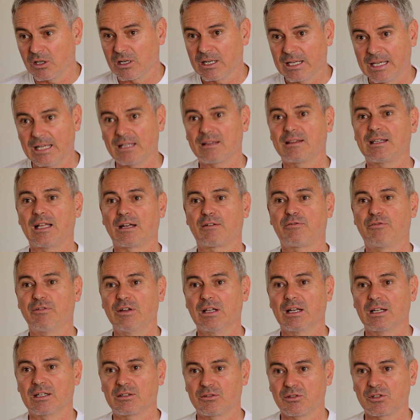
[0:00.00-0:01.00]
going to get that
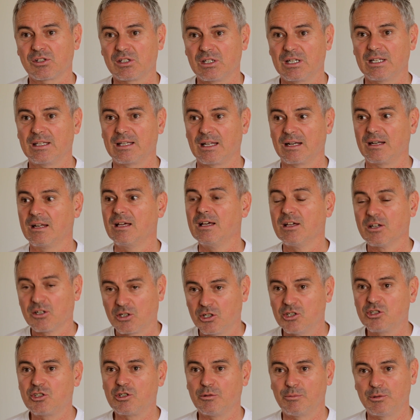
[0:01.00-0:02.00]
free electricity, then
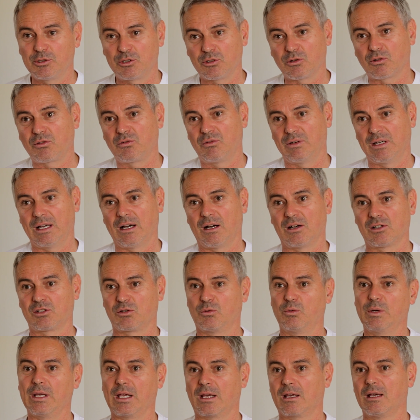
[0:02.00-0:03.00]
contribute your 3 hours
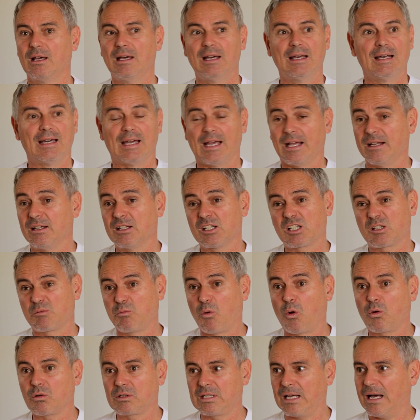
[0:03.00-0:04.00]
a week. In the
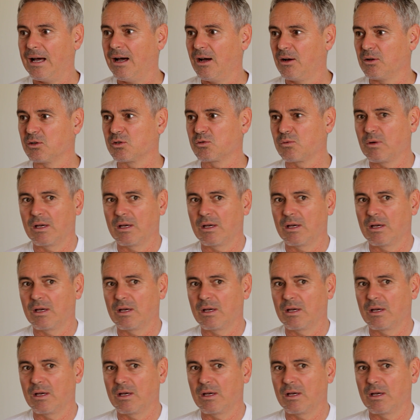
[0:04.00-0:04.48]
small towns